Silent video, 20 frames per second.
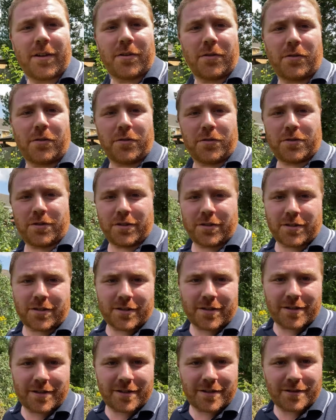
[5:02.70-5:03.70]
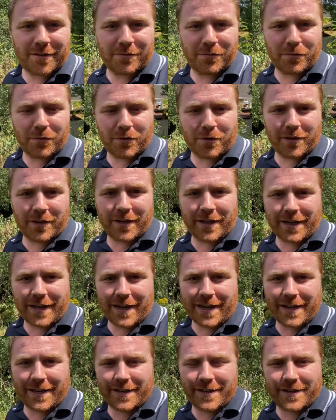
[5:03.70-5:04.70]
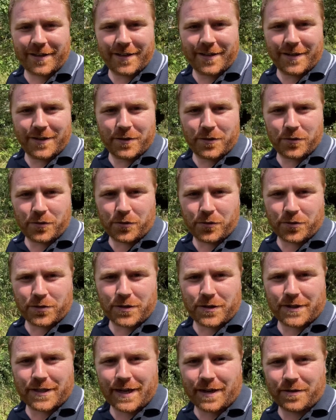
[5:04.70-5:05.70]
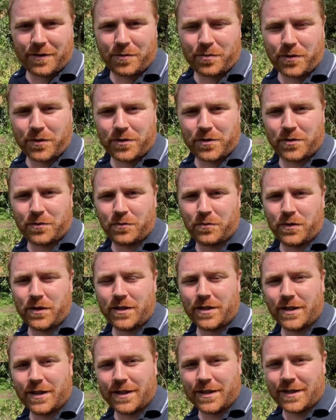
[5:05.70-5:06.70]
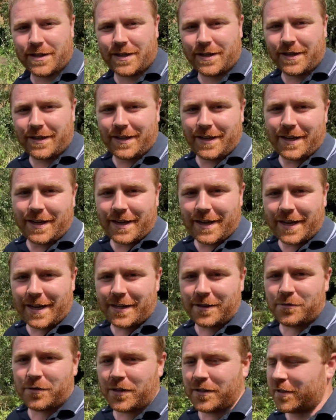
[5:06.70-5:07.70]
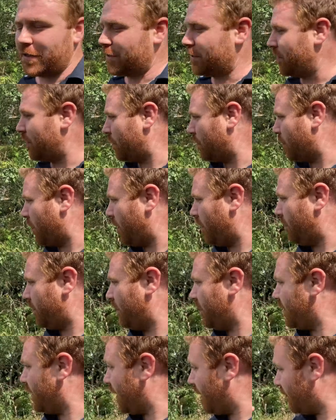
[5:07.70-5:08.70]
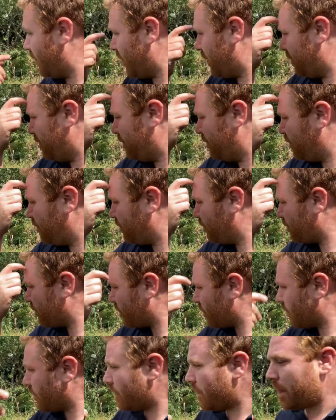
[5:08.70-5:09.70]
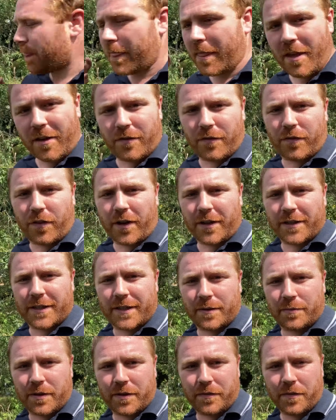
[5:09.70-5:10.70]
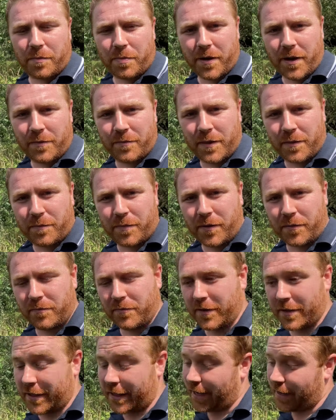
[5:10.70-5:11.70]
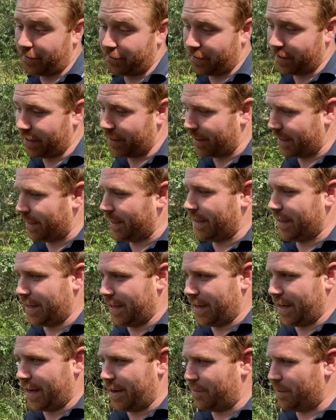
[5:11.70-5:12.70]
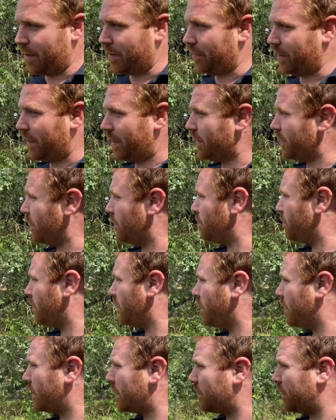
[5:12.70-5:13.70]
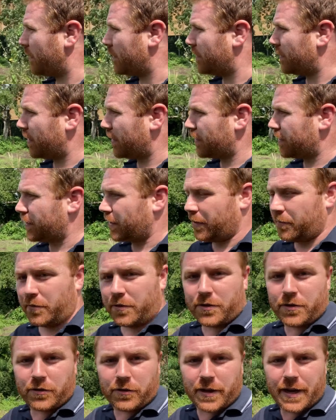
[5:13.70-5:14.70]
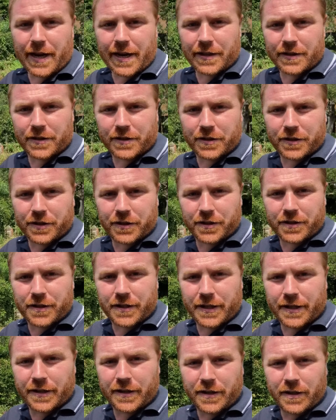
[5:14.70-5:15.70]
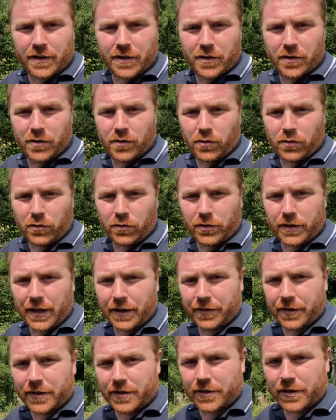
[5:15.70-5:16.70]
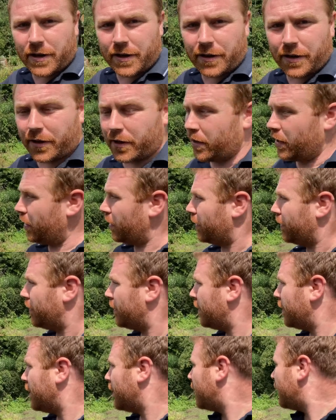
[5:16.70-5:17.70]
gorgeous woodland glade orchard down the bottom, which is in transition at the moment. They're fighting a bit of a bindweed problem, which can be a bit of an issue, but this fantastic mature hedge, as you can see, all down this side of the garden.